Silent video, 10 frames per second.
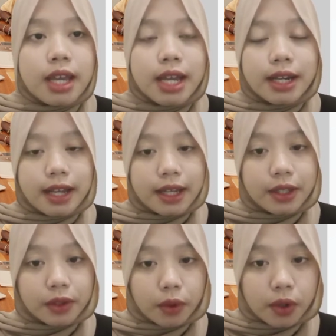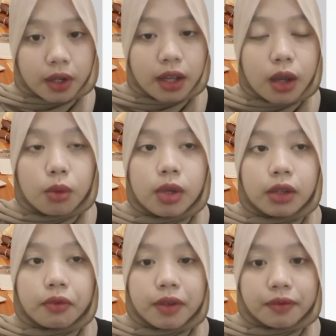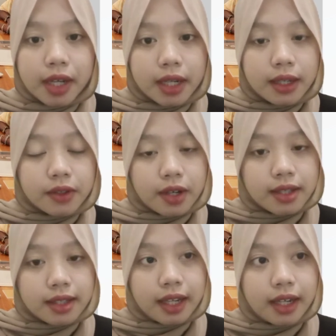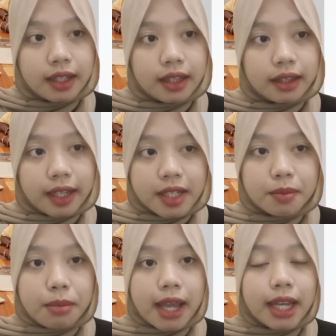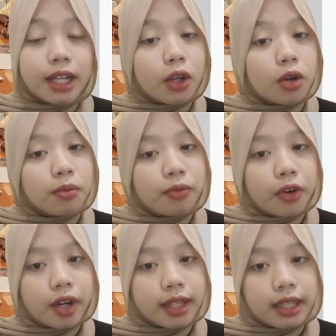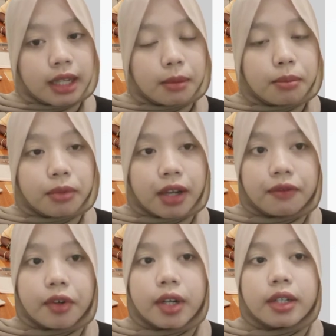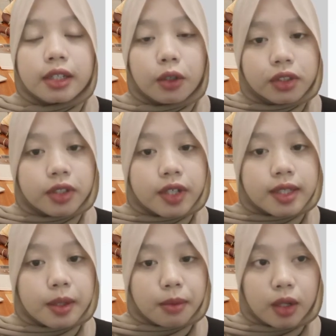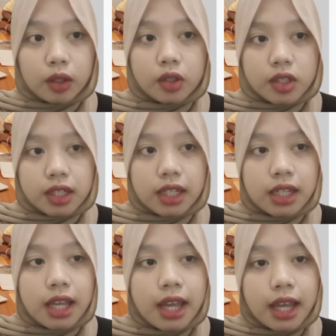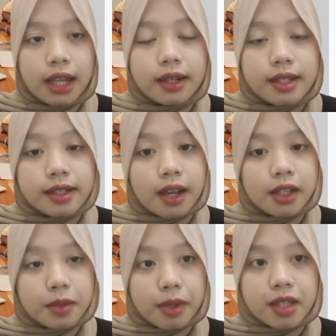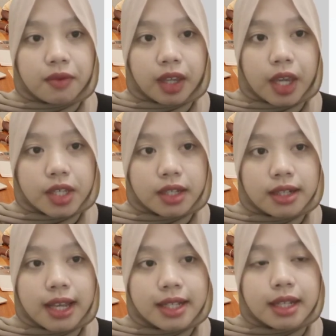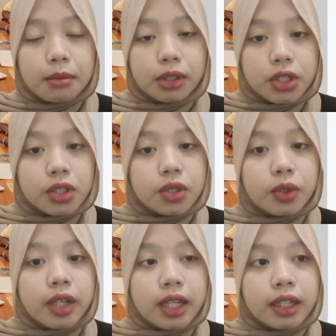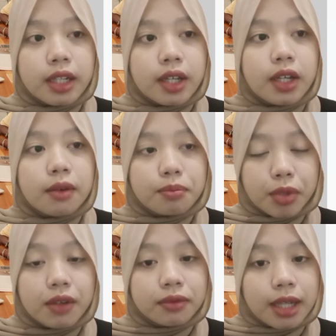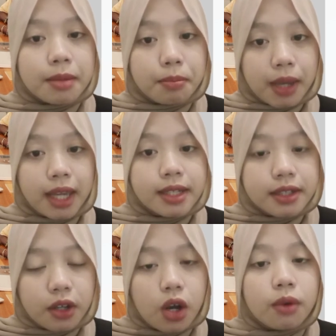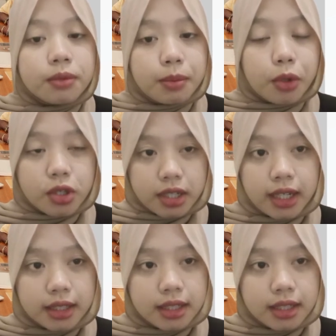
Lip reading: The editor will refine the translated text by incorporating preferred glossary terminology and the style specification established during the pre-flight phase of the project.